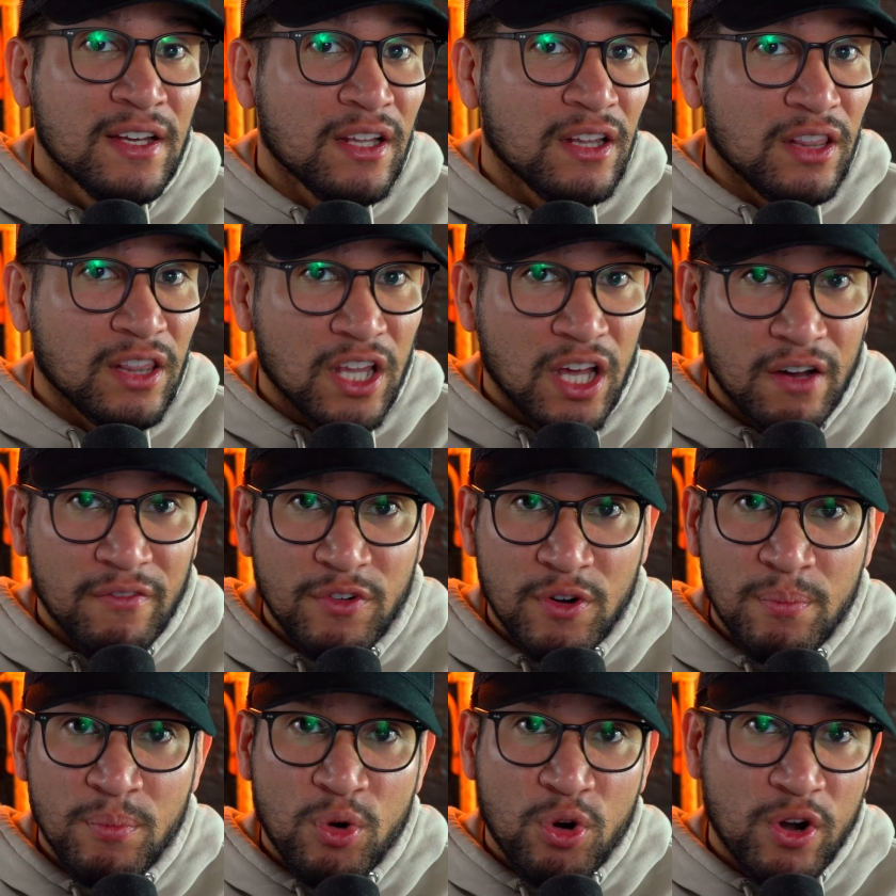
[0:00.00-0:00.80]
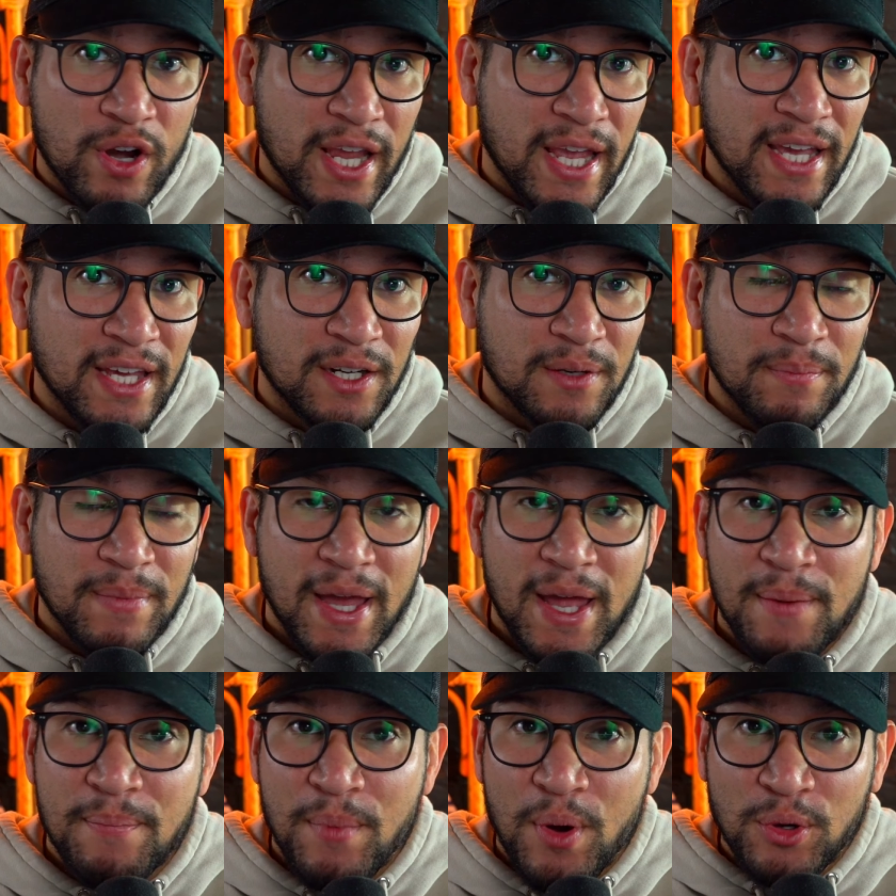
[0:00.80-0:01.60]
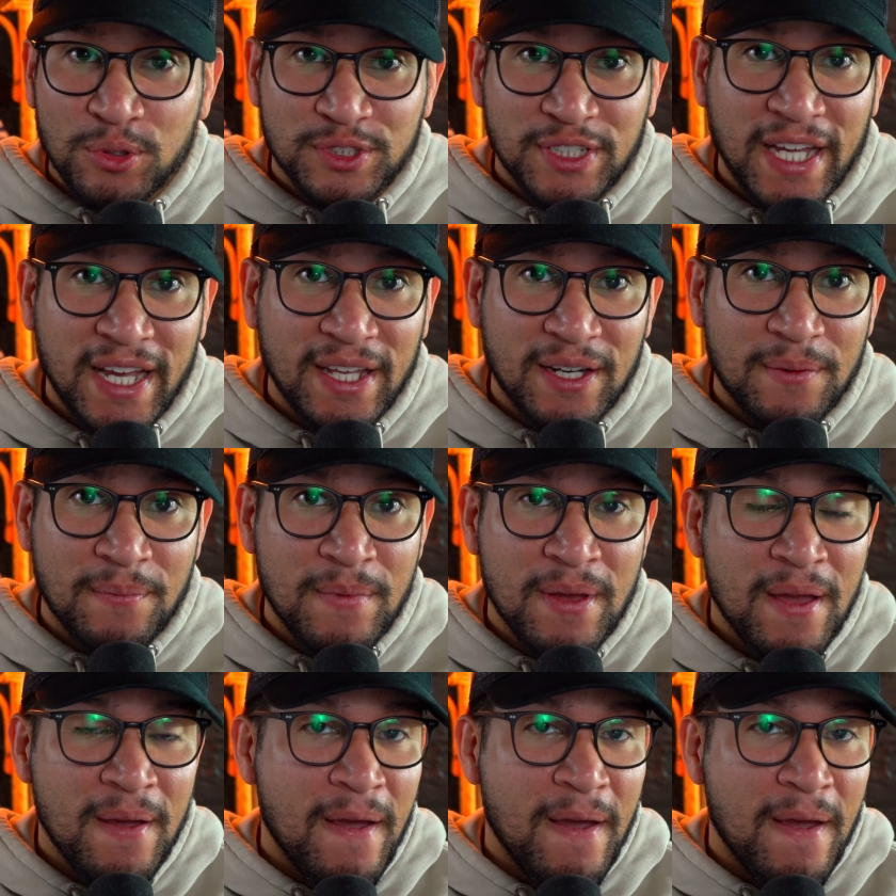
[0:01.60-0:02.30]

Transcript: Love him or hate him. And most hate him.